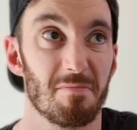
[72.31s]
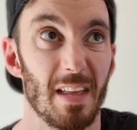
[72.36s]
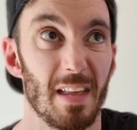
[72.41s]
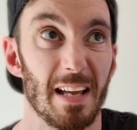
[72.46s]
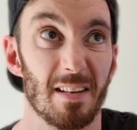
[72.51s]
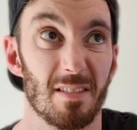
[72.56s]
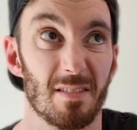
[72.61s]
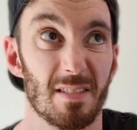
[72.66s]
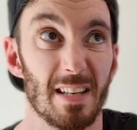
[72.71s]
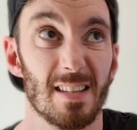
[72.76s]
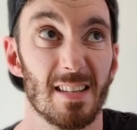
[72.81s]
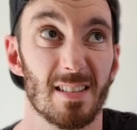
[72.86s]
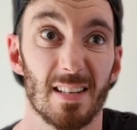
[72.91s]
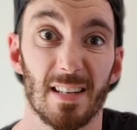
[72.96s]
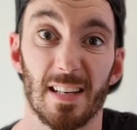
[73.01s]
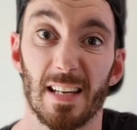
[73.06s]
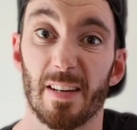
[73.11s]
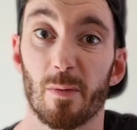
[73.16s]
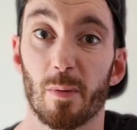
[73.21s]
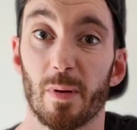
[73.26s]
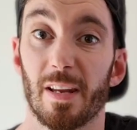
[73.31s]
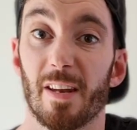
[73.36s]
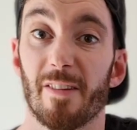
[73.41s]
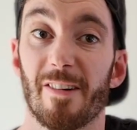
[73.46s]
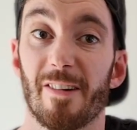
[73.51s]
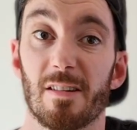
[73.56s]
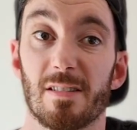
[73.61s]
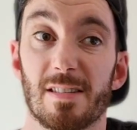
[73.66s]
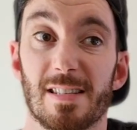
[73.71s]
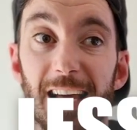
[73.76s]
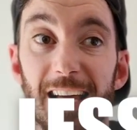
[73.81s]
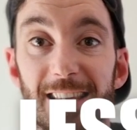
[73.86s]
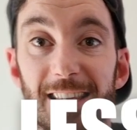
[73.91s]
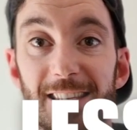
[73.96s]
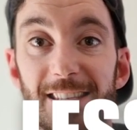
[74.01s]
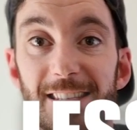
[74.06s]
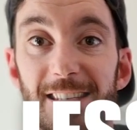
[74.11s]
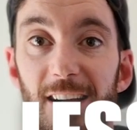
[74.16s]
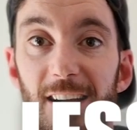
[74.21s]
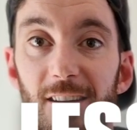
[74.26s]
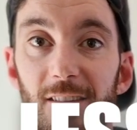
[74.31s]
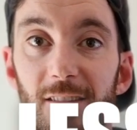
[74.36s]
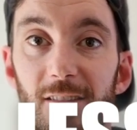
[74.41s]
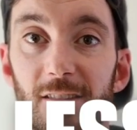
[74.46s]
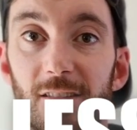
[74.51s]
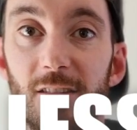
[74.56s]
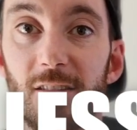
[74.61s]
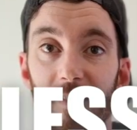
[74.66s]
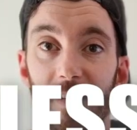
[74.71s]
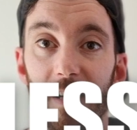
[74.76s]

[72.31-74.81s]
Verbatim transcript: they tend to leave within around 10 seconds.